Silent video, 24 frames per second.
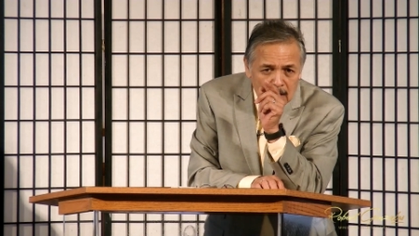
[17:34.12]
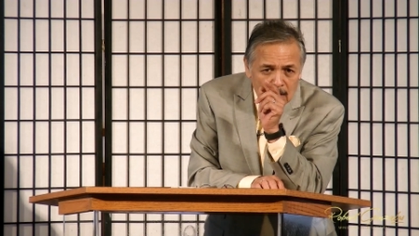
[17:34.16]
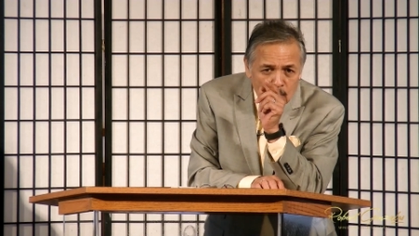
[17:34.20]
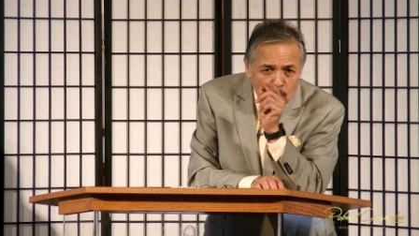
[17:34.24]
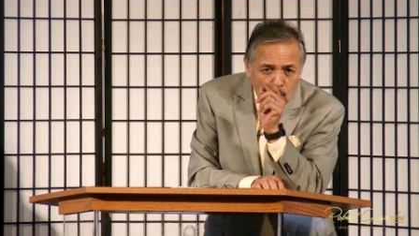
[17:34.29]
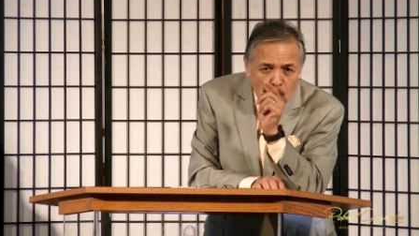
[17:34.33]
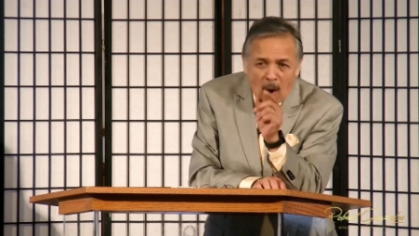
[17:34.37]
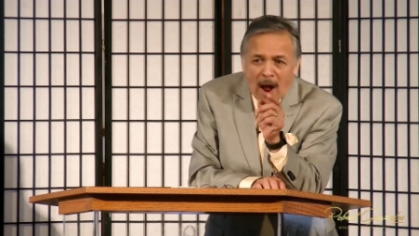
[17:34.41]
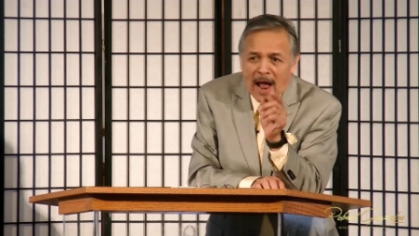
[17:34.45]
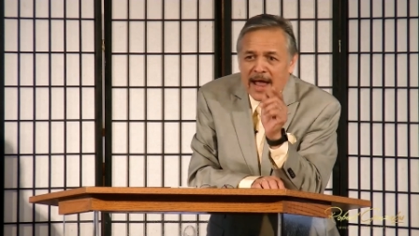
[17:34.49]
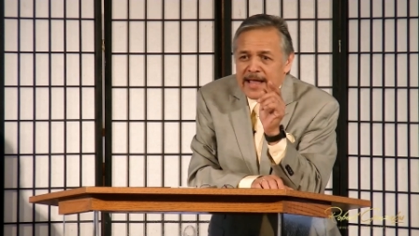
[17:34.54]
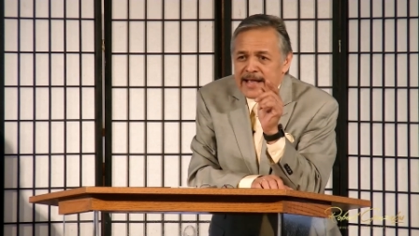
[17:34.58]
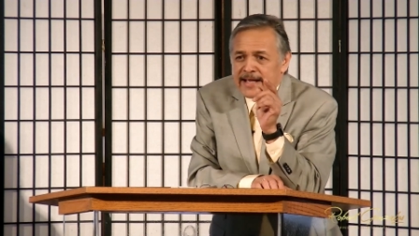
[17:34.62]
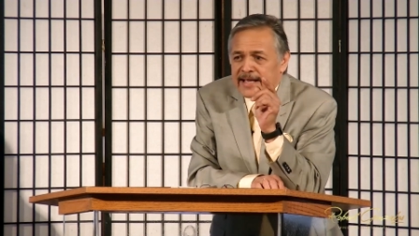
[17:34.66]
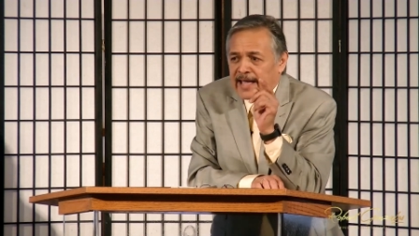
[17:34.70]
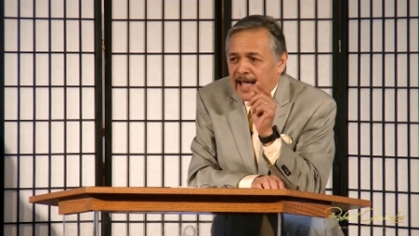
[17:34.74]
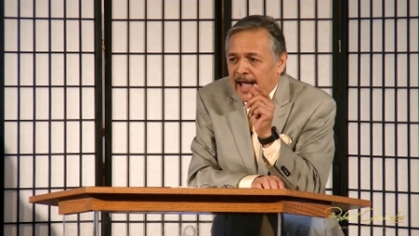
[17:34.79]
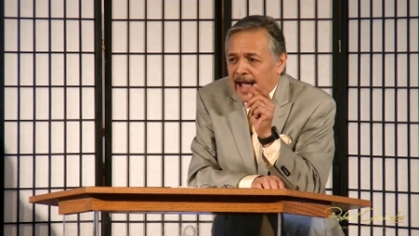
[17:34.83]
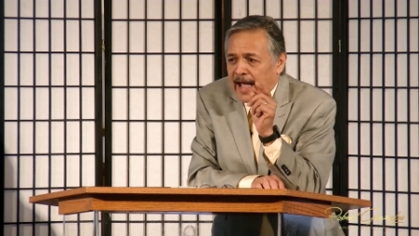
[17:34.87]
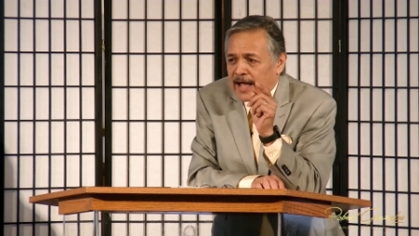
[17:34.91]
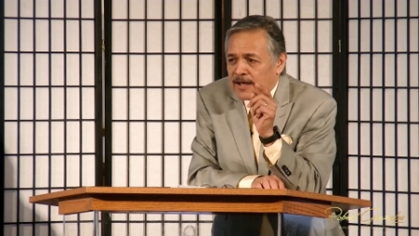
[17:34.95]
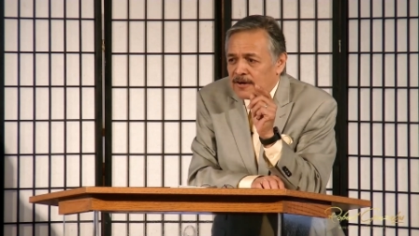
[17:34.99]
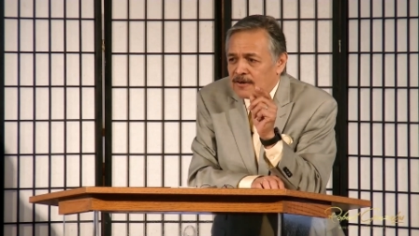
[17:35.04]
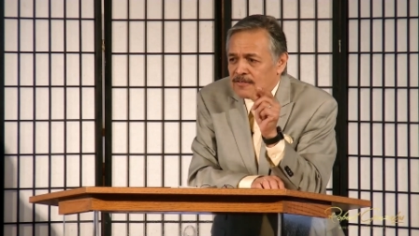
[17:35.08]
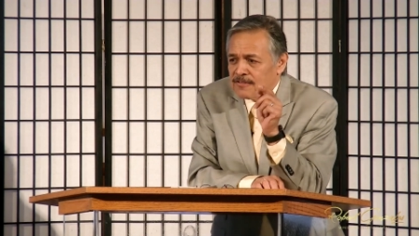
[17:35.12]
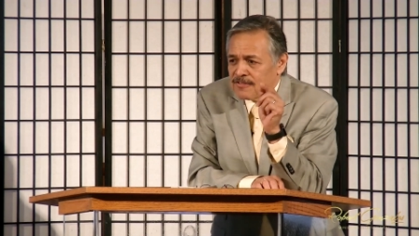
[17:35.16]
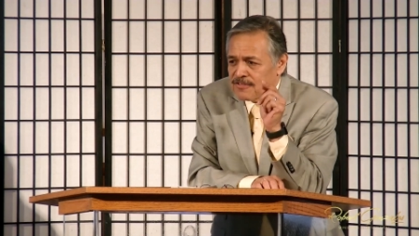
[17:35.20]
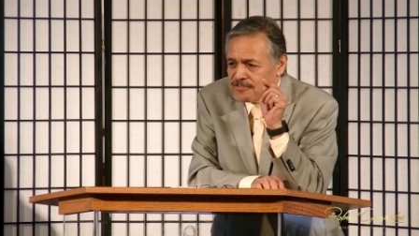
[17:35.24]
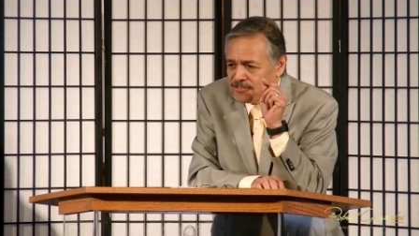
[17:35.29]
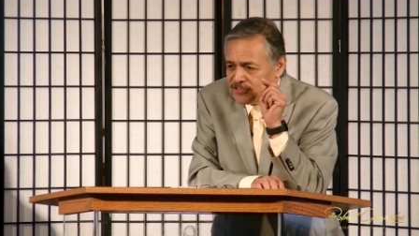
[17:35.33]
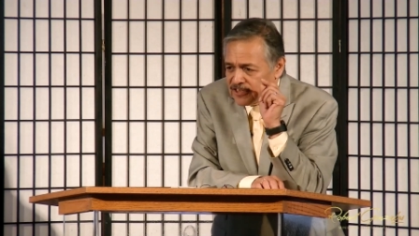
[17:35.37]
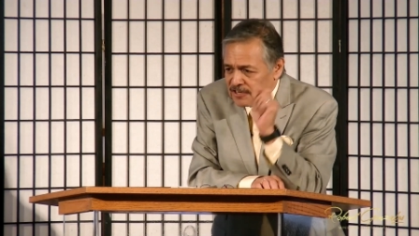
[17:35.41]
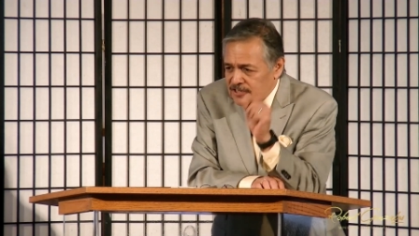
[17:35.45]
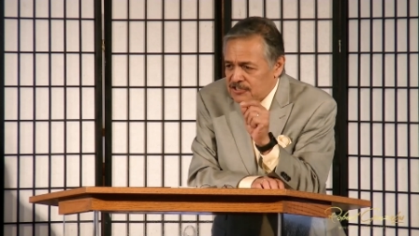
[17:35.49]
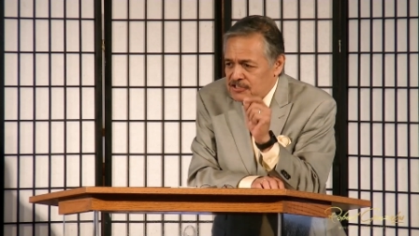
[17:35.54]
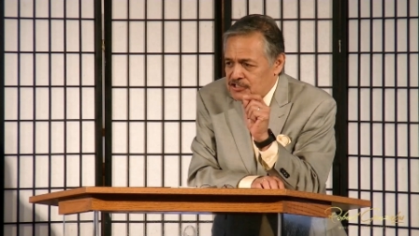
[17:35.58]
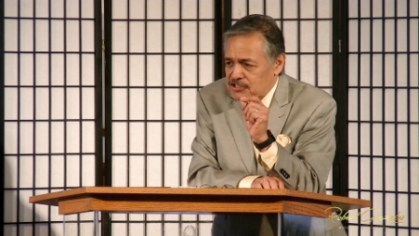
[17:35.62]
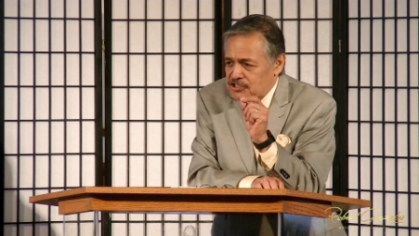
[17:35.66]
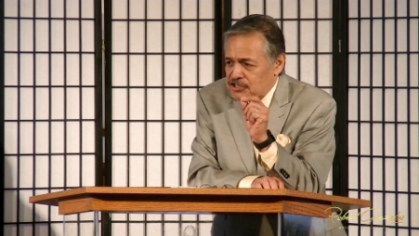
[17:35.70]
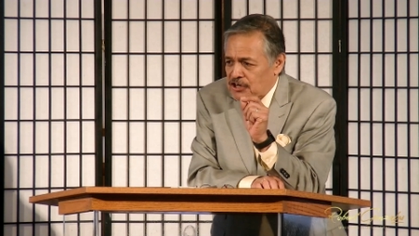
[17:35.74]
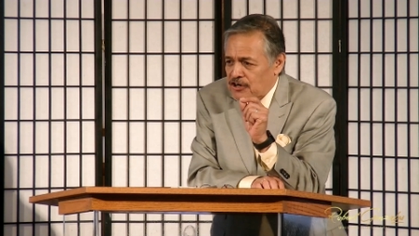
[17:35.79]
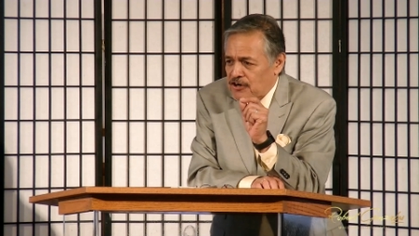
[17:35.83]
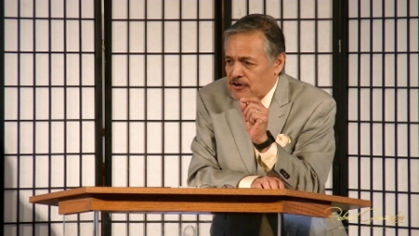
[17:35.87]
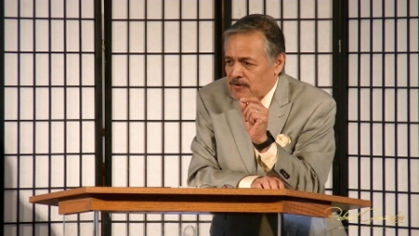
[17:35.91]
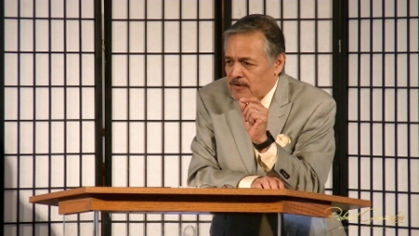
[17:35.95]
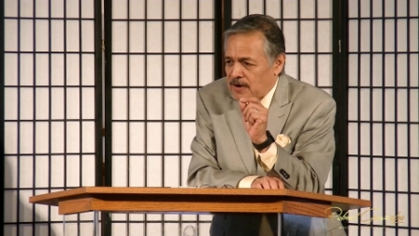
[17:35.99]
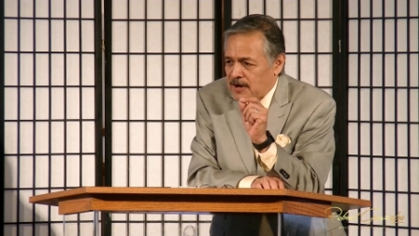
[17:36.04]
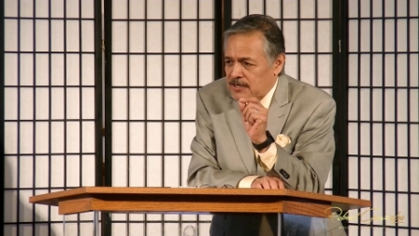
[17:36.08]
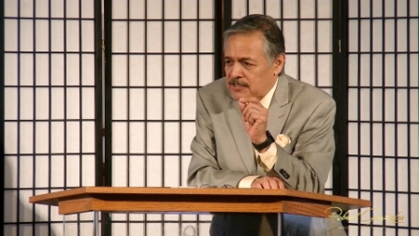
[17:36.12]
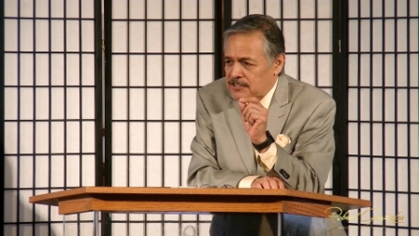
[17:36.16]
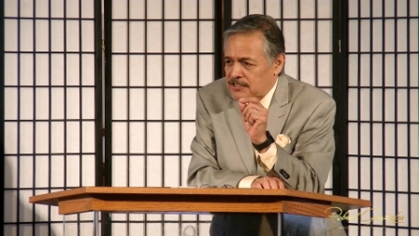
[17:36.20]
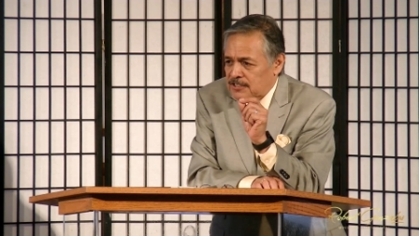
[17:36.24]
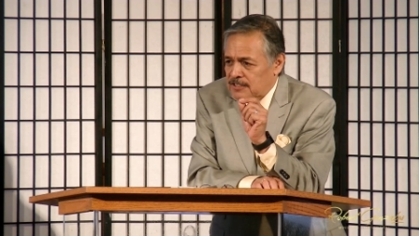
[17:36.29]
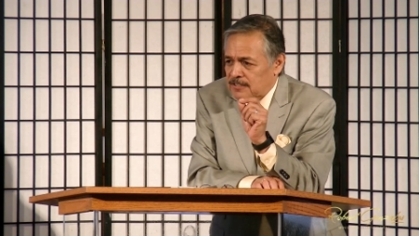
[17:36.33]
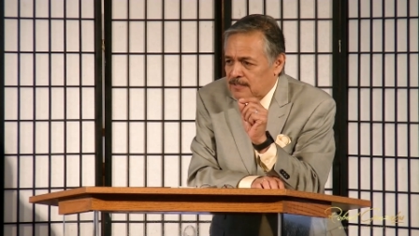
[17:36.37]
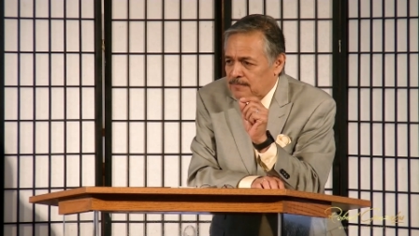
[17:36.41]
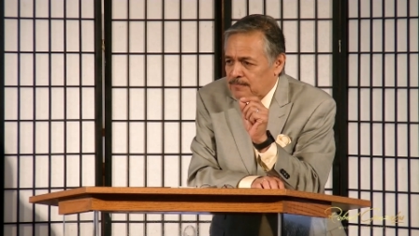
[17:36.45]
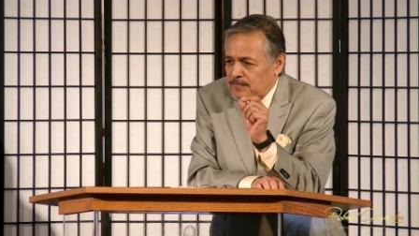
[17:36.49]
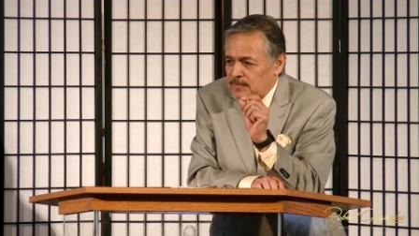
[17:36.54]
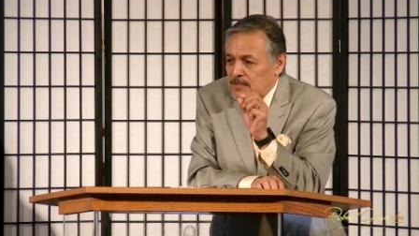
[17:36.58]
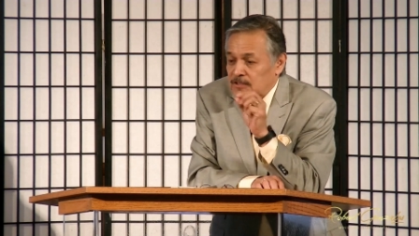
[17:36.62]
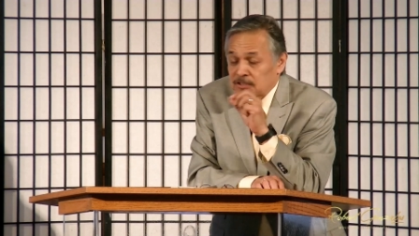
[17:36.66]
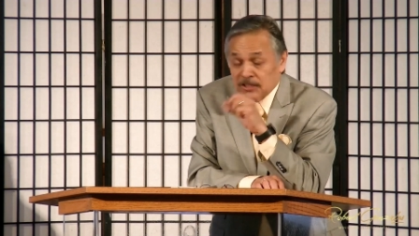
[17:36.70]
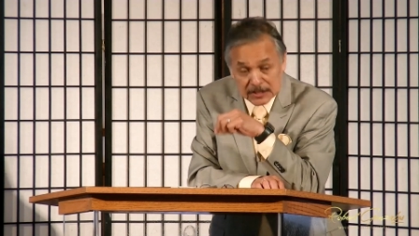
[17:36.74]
why can't this generation